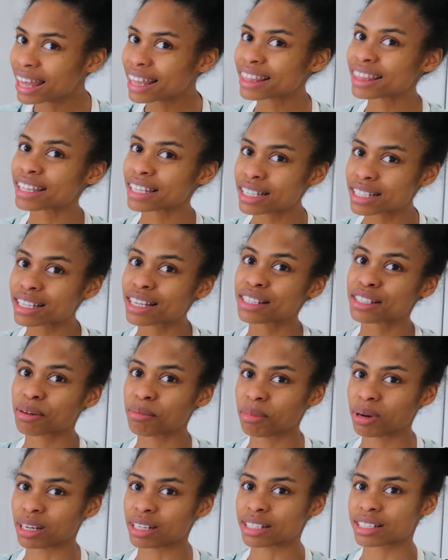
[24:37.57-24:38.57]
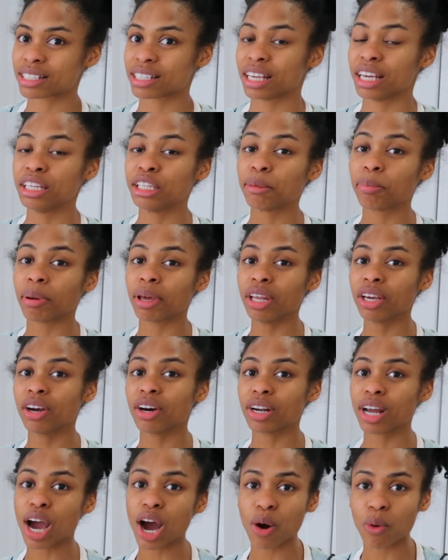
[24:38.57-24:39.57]
this is a must. And depending
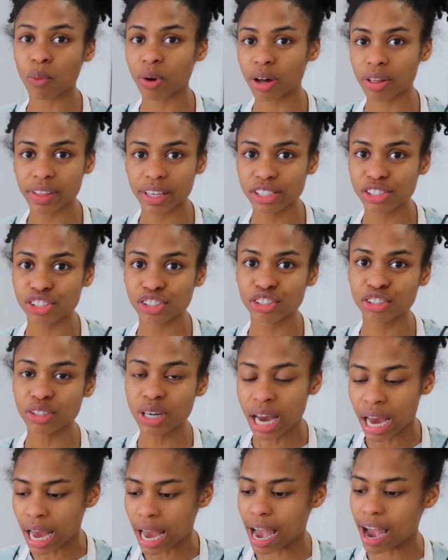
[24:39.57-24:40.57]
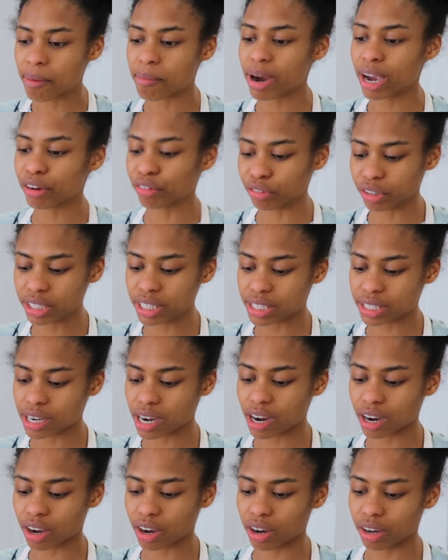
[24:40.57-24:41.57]
on how well they do, I might
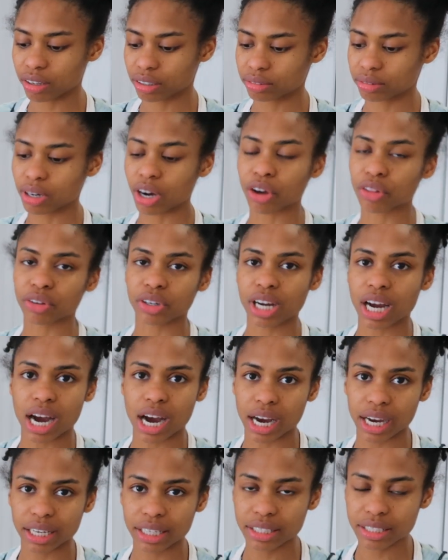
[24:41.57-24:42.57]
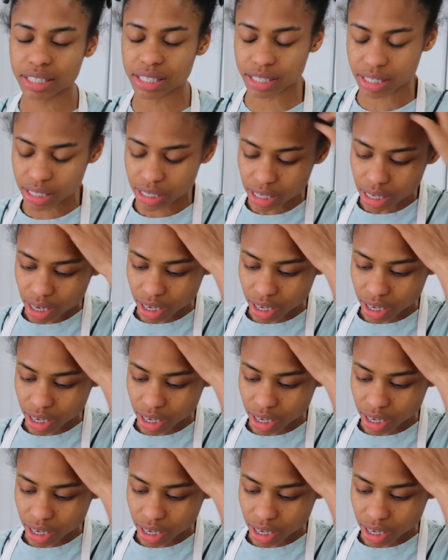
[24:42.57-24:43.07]
restock other kinds.